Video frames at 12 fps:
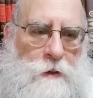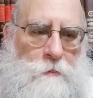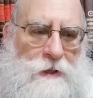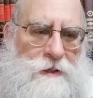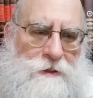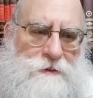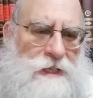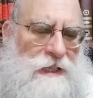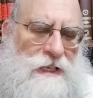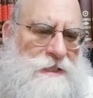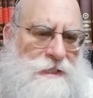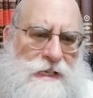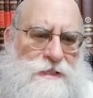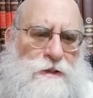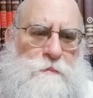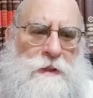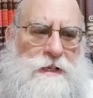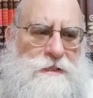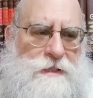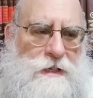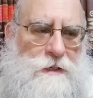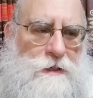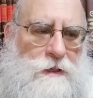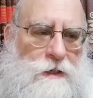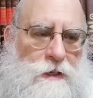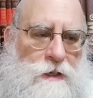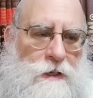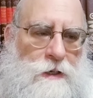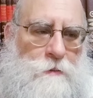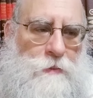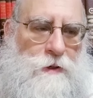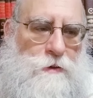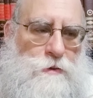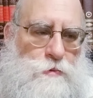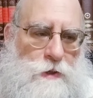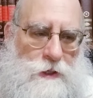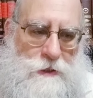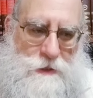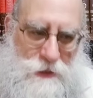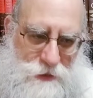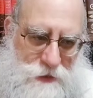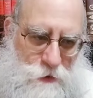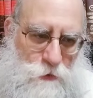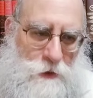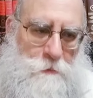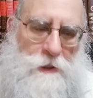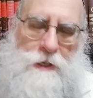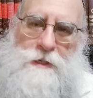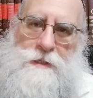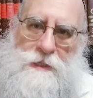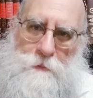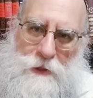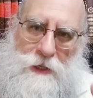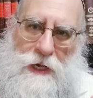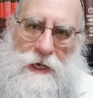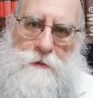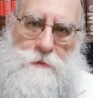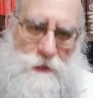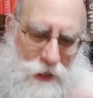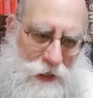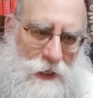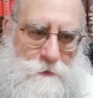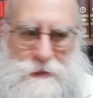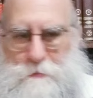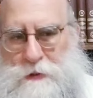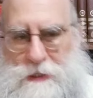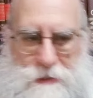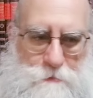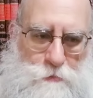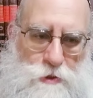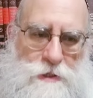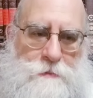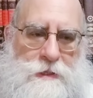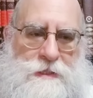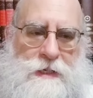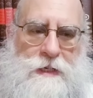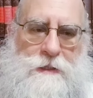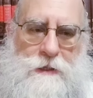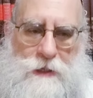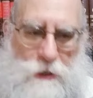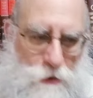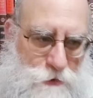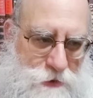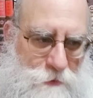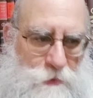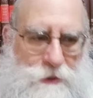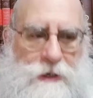but he realized he has no place there, because when he sits in one place, somebody comes and claims the place and pushes him aside, and he goes somewhere